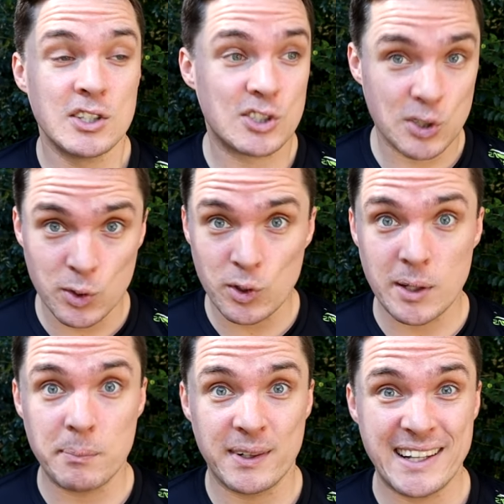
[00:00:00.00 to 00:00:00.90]
to
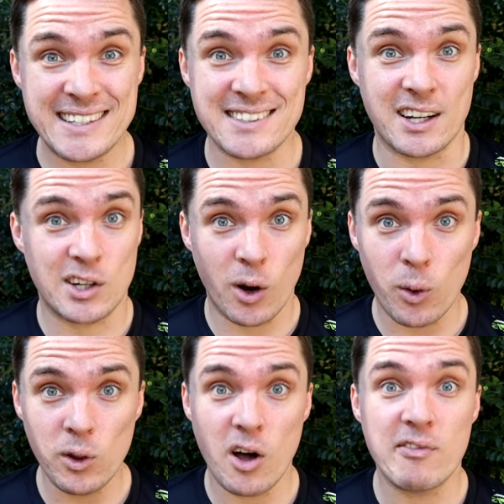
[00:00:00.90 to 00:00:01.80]
complete a
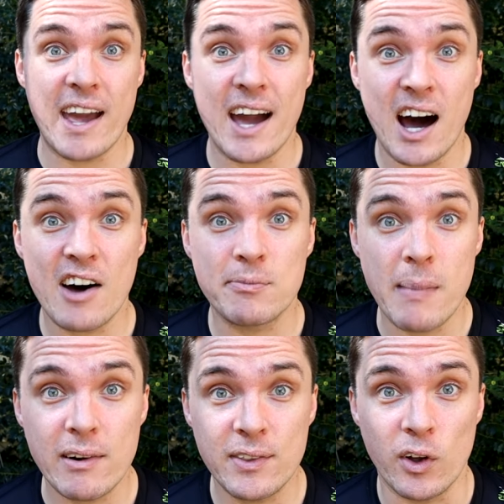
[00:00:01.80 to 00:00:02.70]
goal of a half
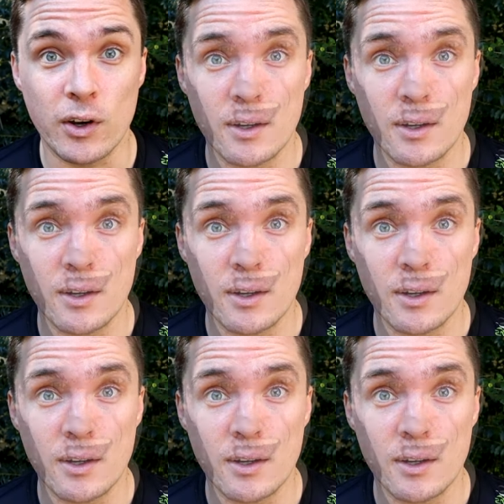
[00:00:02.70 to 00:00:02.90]
marathon.